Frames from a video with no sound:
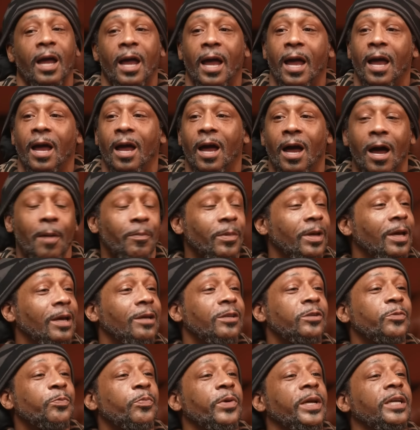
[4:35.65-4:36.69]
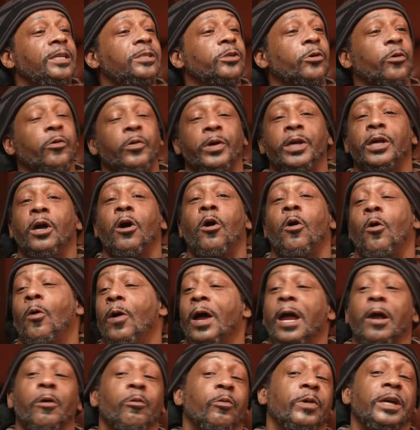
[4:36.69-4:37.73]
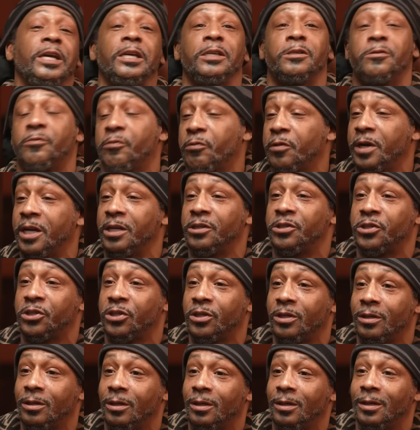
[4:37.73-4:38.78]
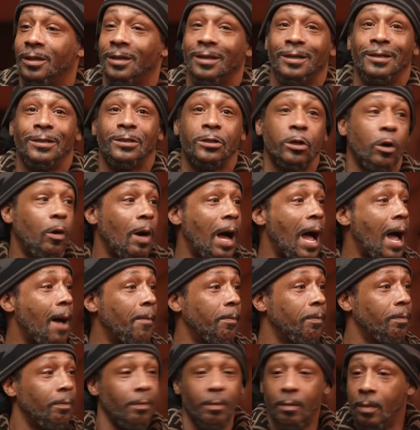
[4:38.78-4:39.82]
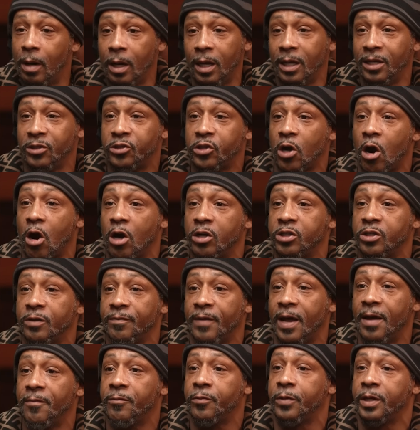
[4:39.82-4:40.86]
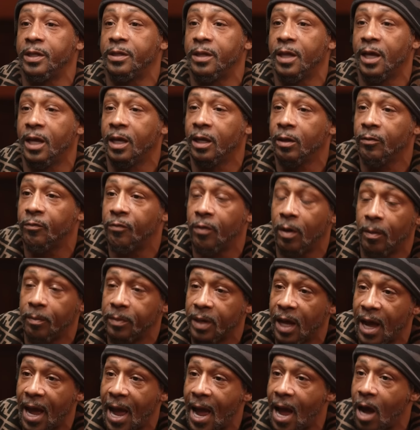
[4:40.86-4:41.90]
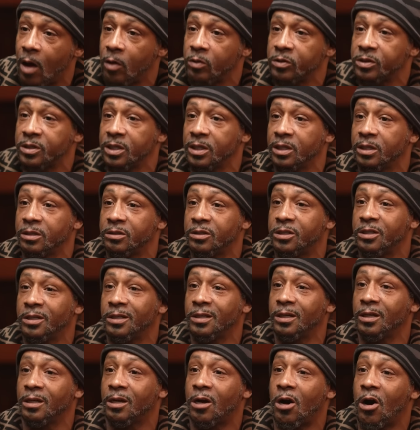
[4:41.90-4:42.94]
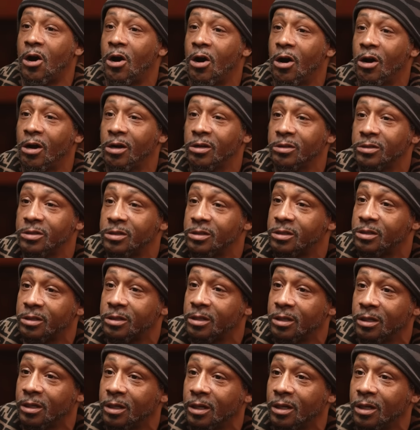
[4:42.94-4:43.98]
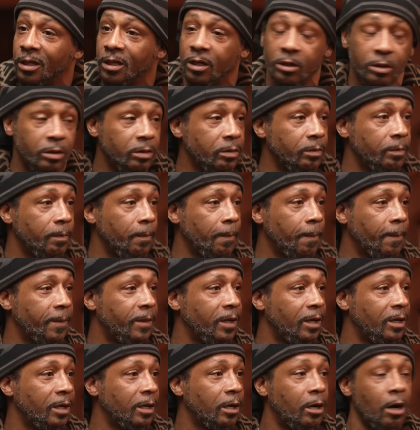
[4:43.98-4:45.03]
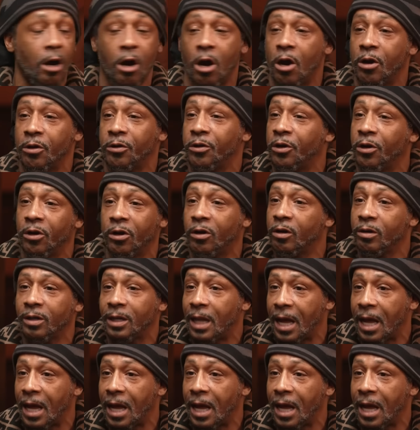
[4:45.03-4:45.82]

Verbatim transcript: And, I mean, it speaks Creole and reads French. So I'm in charge of everything from the housing to the cars to the the gardener.